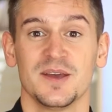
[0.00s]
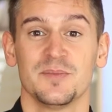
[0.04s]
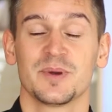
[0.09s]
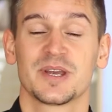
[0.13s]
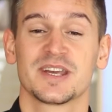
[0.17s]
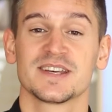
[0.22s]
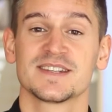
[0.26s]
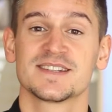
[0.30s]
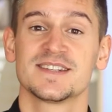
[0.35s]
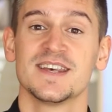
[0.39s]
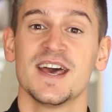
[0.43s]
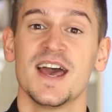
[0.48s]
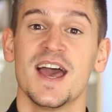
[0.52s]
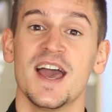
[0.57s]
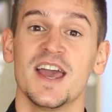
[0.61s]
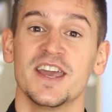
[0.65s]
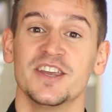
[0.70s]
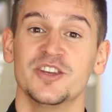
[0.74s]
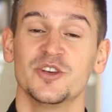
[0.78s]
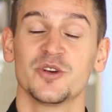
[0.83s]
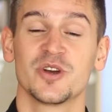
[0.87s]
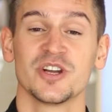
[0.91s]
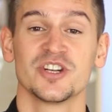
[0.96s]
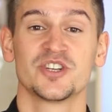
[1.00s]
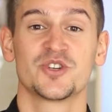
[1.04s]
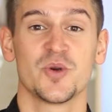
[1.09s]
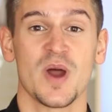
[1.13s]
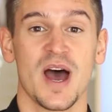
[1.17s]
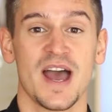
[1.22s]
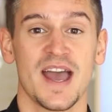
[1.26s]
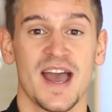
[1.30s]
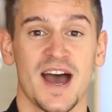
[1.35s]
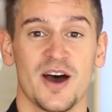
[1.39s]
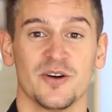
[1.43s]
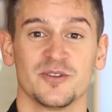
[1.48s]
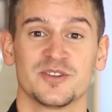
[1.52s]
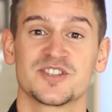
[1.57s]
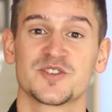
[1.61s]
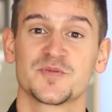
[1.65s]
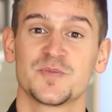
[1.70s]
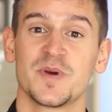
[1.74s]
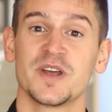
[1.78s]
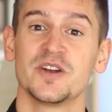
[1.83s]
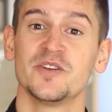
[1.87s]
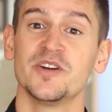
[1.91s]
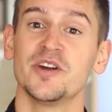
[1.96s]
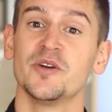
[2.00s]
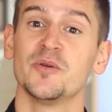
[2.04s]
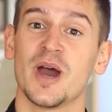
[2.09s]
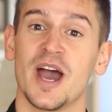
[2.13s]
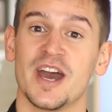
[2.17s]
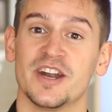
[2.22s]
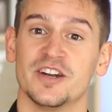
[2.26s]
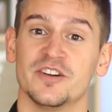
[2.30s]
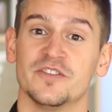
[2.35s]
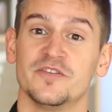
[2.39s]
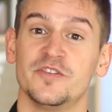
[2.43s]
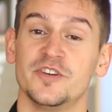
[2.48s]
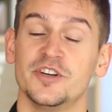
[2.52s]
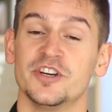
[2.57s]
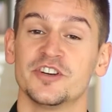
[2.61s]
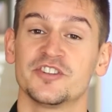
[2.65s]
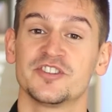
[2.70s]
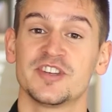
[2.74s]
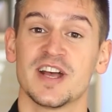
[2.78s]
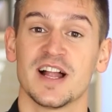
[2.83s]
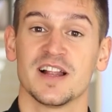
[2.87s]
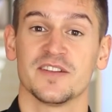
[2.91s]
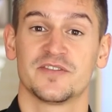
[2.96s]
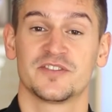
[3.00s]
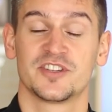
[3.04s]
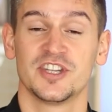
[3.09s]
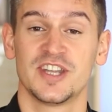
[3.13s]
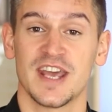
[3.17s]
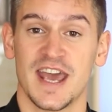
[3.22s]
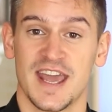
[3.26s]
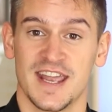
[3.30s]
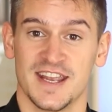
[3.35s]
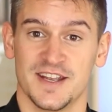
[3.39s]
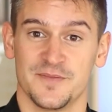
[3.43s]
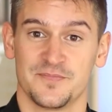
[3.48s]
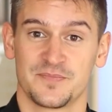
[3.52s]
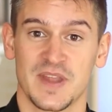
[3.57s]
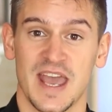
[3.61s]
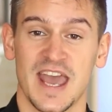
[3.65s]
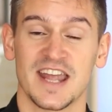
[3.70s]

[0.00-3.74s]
Because you can try out Spin Rewriter for yourself today